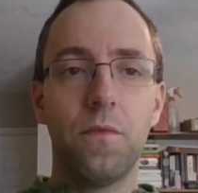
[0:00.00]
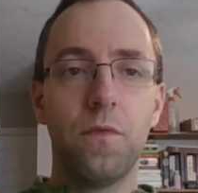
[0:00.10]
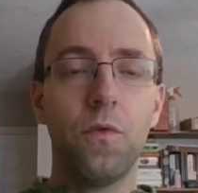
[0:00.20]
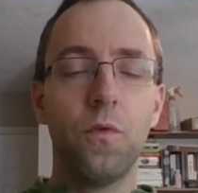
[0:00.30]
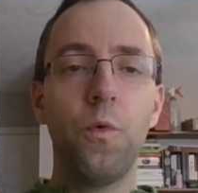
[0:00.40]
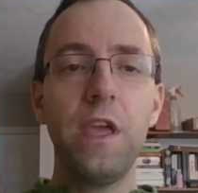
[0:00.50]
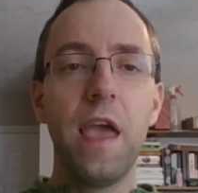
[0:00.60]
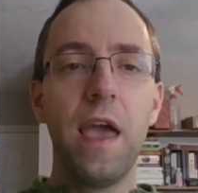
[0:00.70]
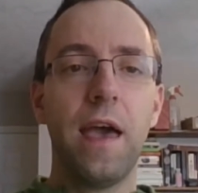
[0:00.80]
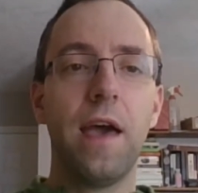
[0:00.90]
we
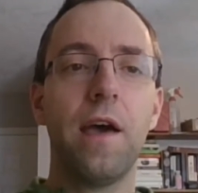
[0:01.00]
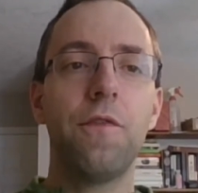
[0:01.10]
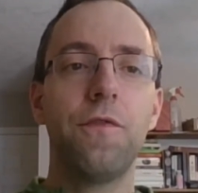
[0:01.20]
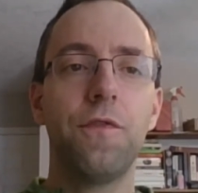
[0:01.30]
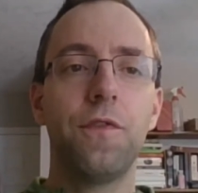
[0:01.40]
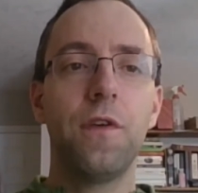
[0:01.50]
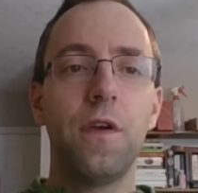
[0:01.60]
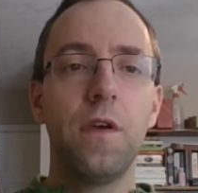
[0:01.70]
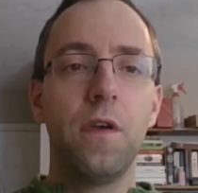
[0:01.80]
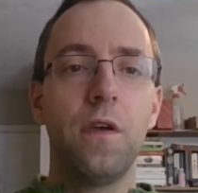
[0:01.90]
have
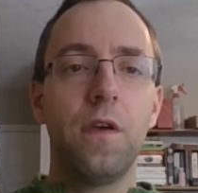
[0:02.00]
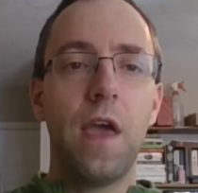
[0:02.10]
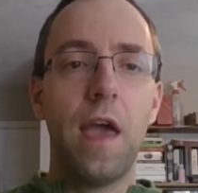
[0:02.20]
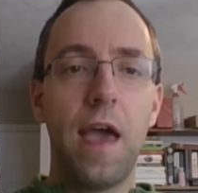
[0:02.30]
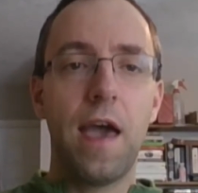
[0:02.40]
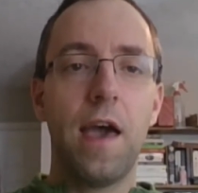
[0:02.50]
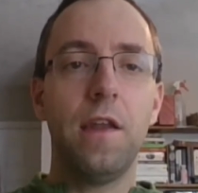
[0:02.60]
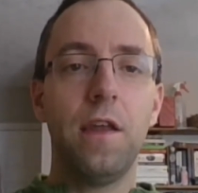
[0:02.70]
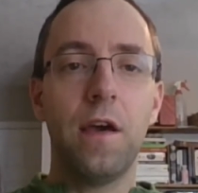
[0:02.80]
had